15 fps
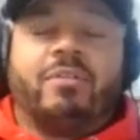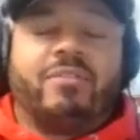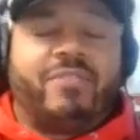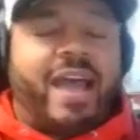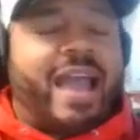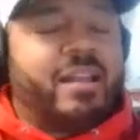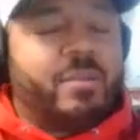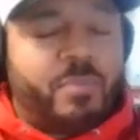
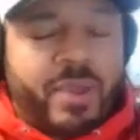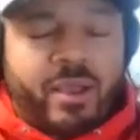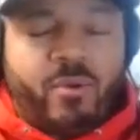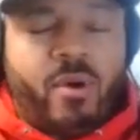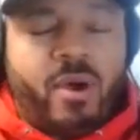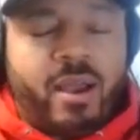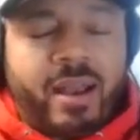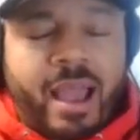If I had to pick
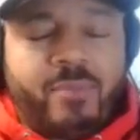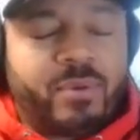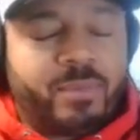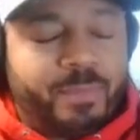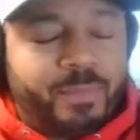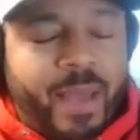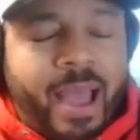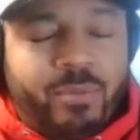one, I
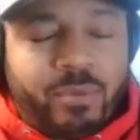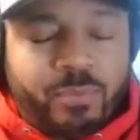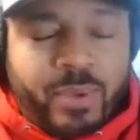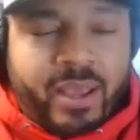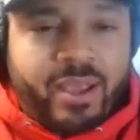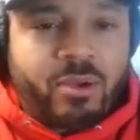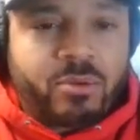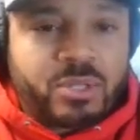would
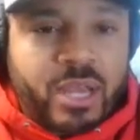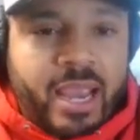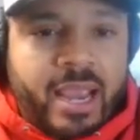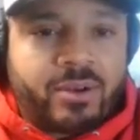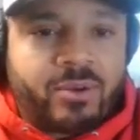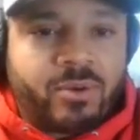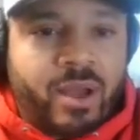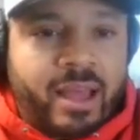pick Coach
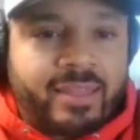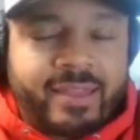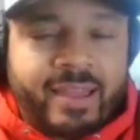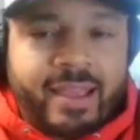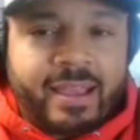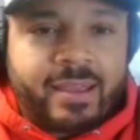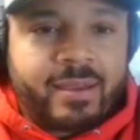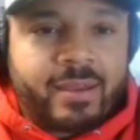Candle. I
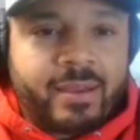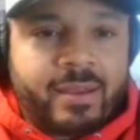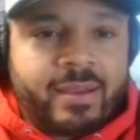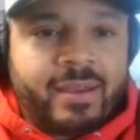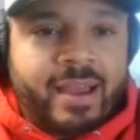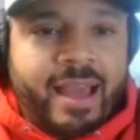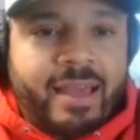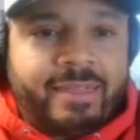think
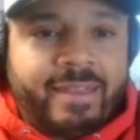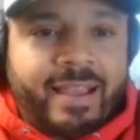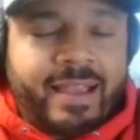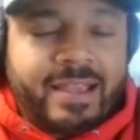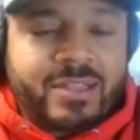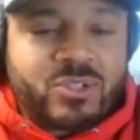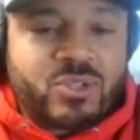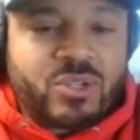
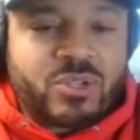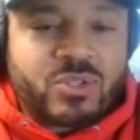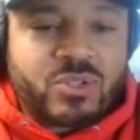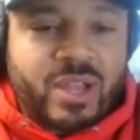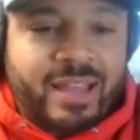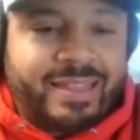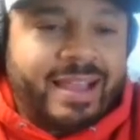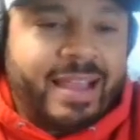he
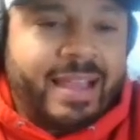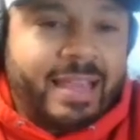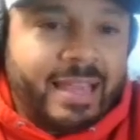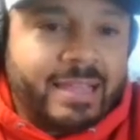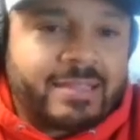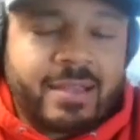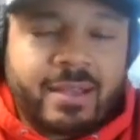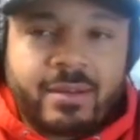
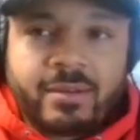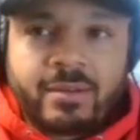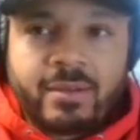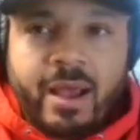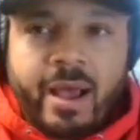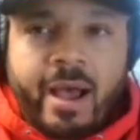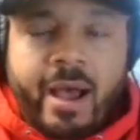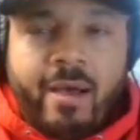gets it.
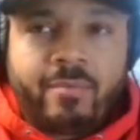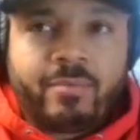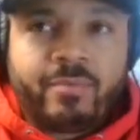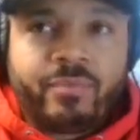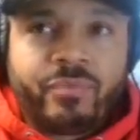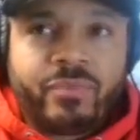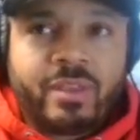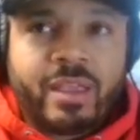And